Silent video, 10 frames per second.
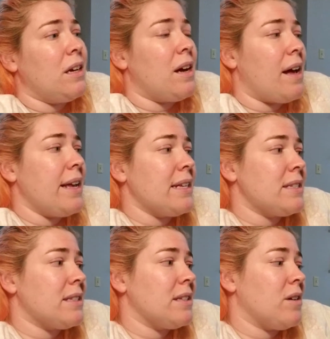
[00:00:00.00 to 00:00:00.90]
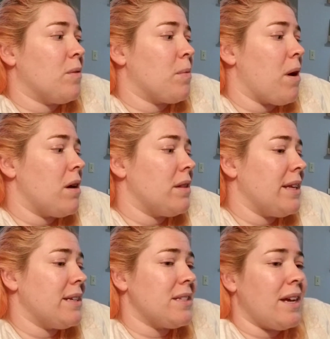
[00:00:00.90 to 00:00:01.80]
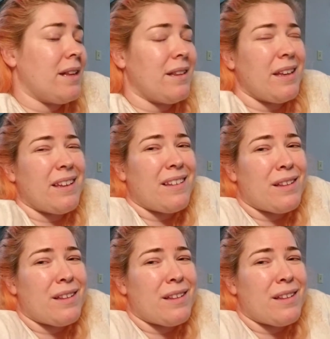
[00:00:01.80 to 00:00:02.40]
I guess raw on the inside, like,